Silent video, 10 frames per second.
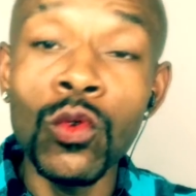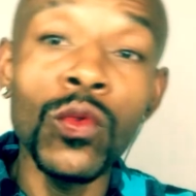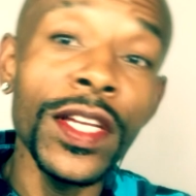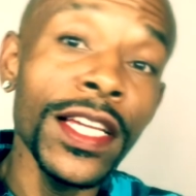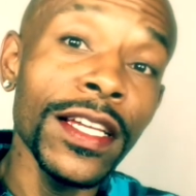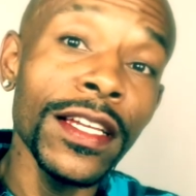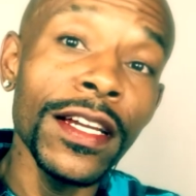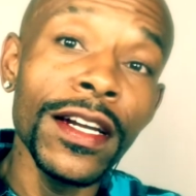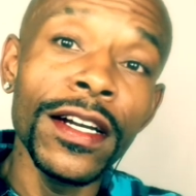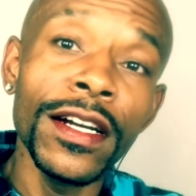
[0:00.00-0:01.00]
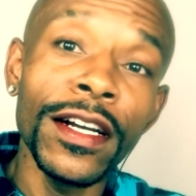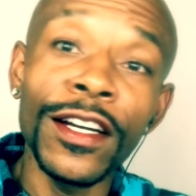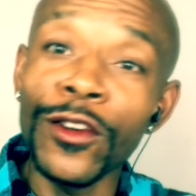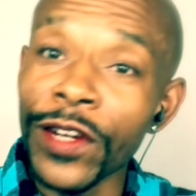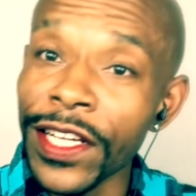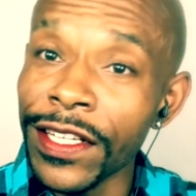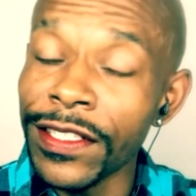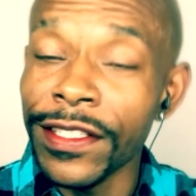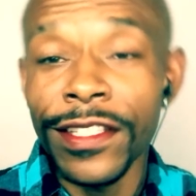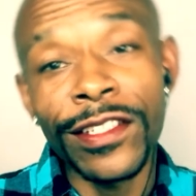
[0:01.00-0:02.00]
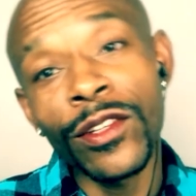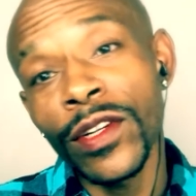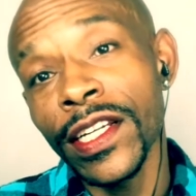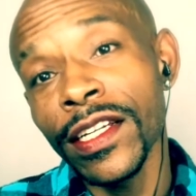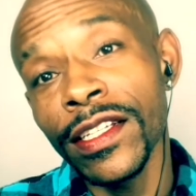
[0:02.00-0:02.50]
we agree to disagree?